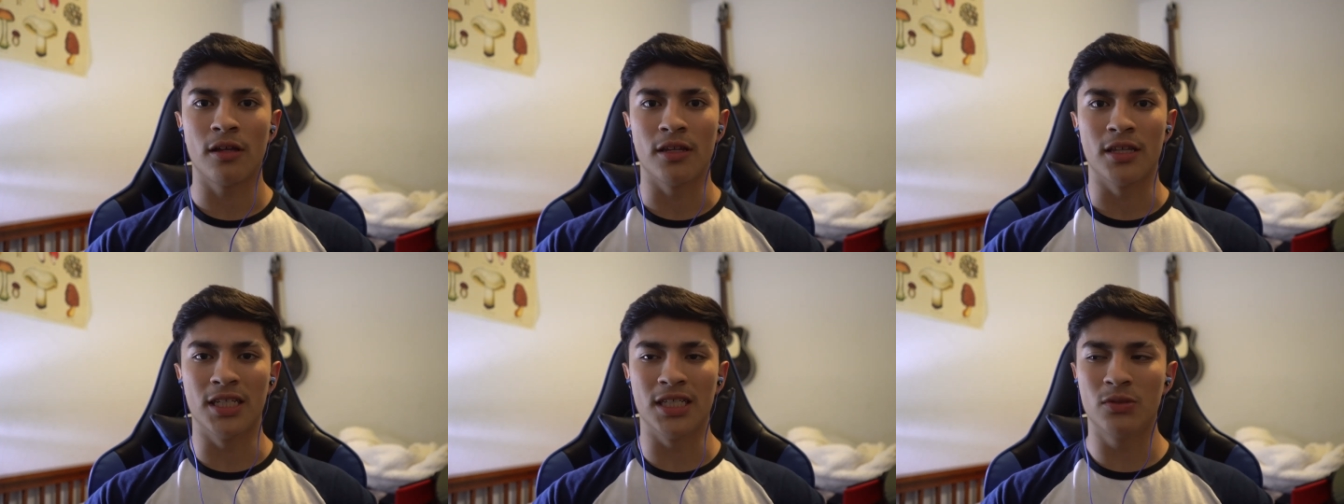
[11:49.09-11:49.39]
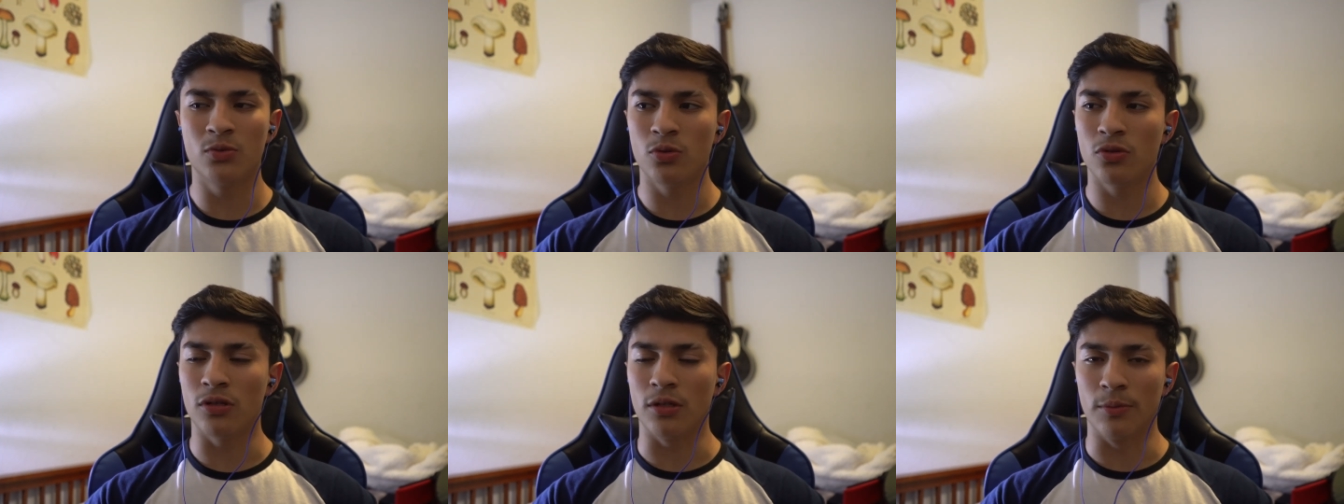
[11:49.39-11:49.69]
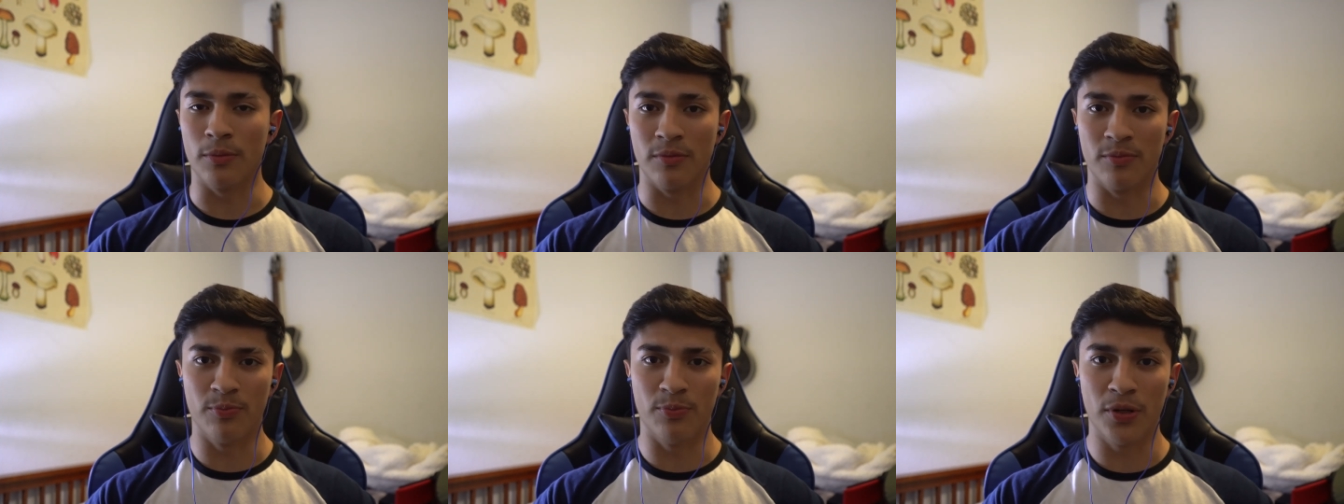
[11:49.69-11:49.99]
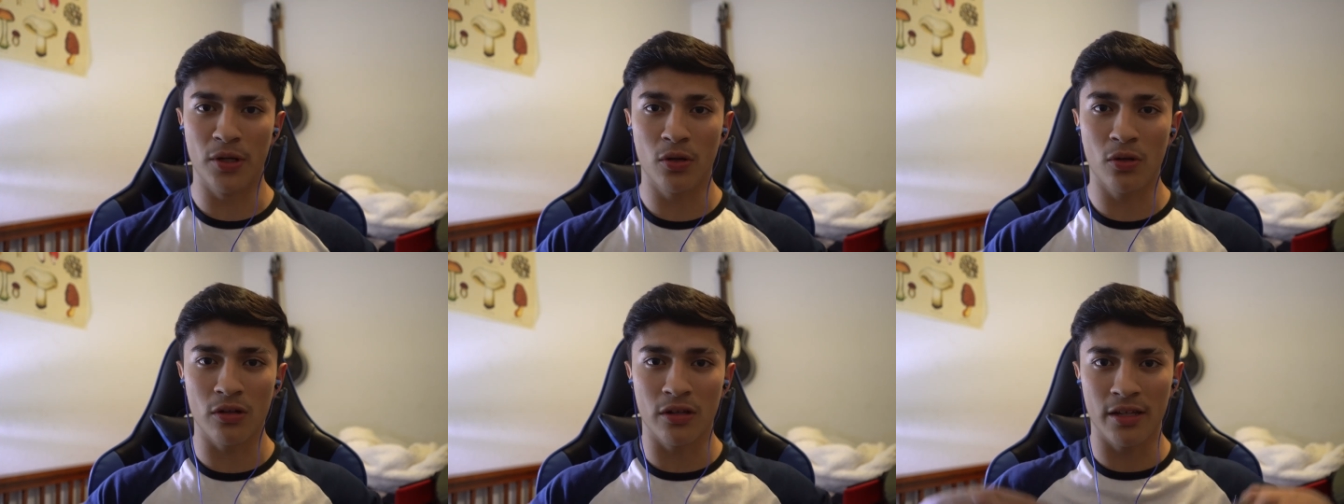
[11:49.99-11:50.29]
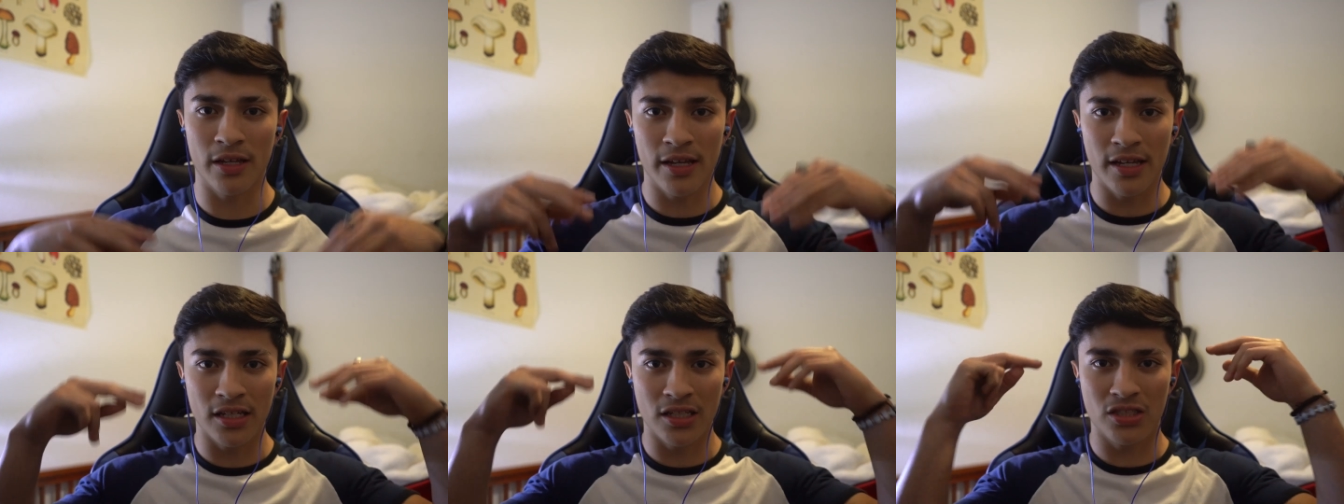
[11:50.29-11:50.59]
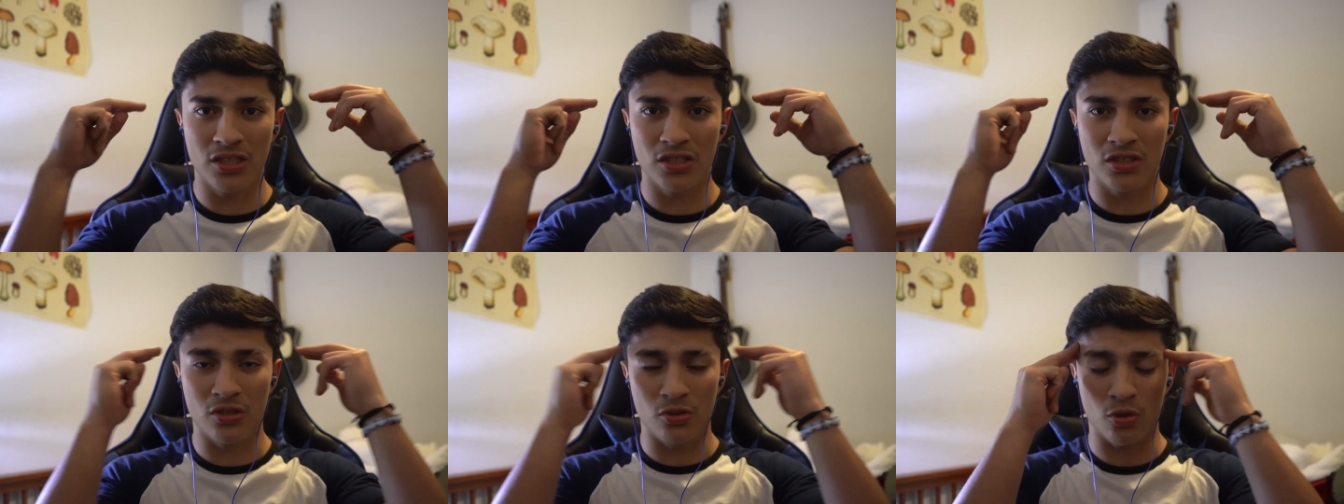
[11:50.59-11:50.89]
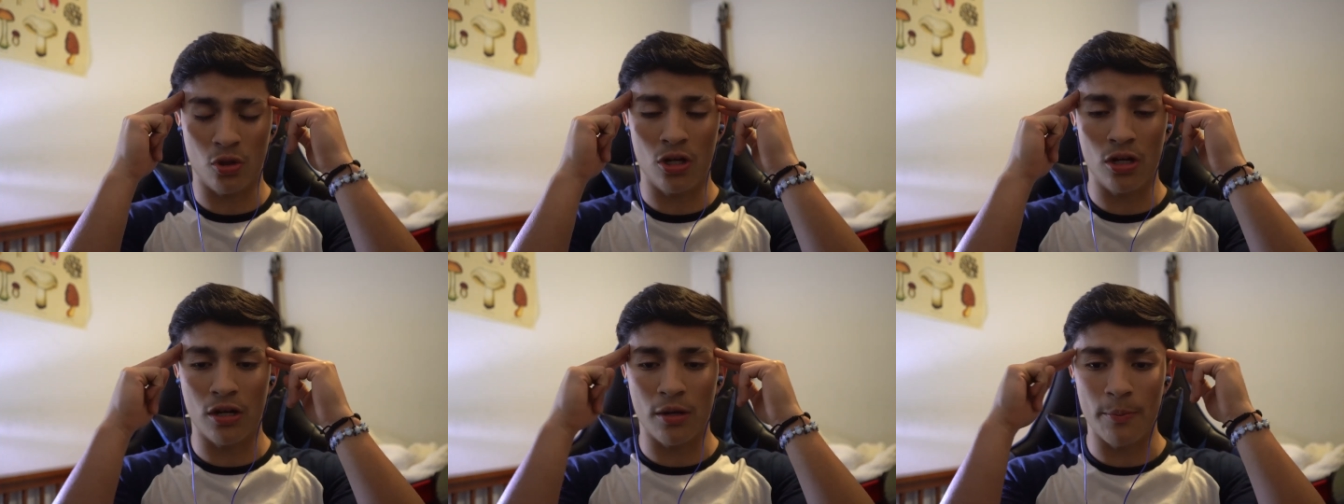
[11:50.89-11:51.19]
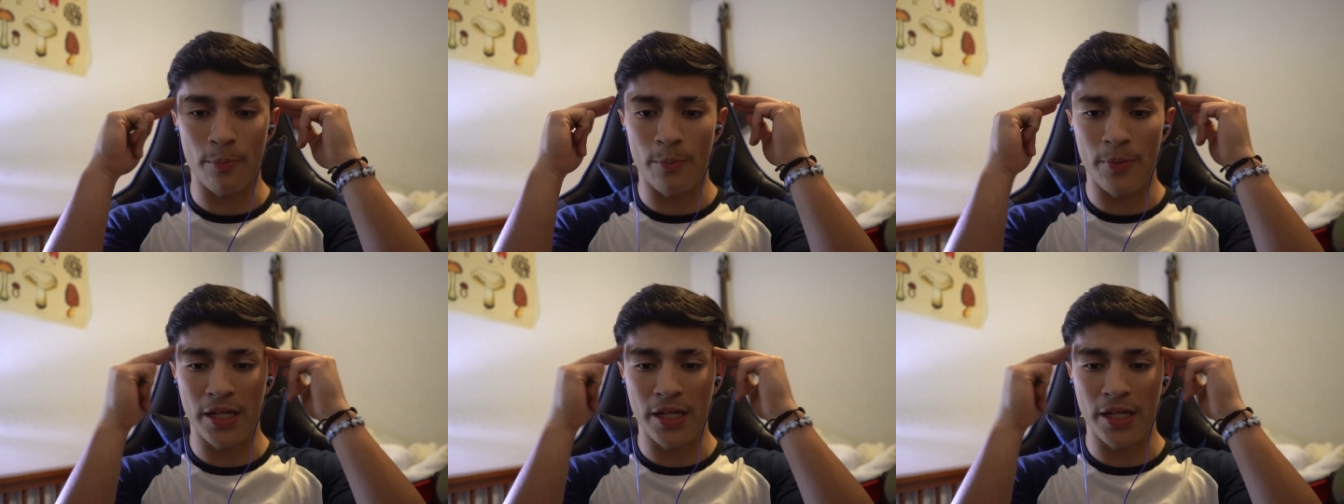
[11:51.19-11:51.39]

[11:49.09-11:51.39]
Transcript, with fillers: this will build strong